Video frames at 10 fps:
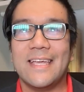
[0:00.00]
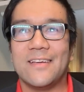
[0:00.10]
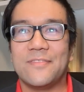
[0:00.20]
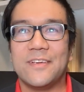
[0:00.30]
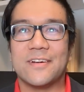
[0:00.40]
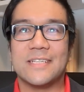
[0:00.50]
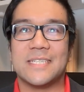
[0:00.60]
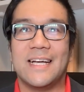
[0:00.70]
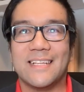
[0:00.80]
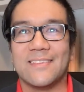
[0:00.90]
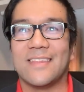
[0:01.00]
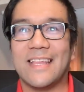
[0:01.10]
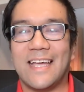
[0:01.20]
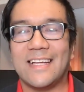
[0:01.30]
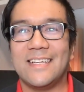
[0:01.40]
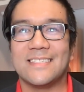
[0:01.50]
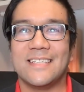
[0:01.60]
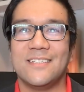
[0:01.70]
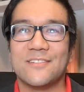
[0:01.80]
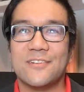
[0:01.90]
if you're a child of the 90s and you
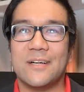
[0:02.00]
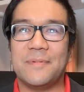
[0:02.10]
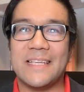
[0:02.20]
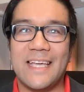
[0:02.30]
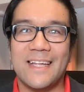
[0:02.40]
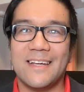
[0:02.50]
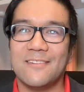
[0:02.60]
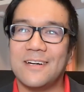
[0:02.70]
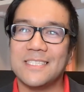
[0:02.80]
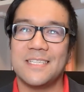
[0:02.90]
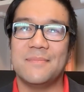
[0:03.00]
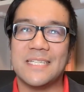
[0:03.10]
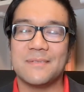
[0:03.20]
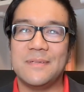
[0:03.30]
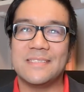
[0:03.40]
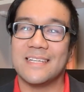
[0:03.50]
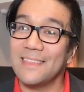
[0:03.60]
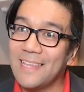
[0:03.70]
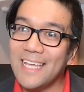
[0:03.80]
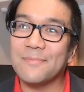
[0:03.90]
grew up in Canada watching MuchMusic,
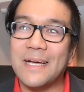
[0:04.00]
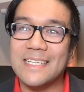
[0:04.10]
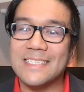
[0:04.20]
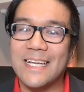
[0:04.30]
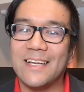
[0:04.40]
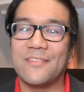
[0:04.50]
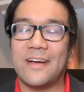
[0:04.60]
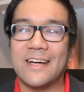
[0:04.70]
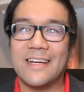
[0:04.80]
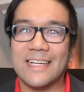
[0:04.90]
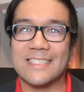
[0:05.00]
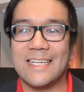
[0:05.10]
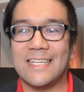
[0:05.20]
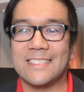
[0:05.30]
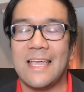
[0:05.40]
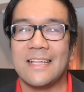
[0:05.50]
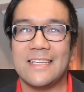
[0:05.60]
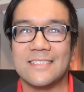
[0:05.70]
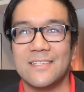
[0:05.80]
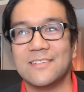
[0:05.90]
like myself, our next guest needs
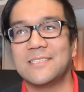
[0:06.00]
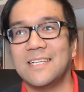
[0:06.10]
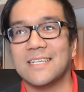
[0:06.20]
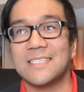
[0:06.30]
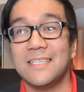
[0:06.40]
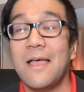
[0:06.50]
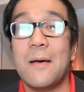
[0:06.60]
no introduction,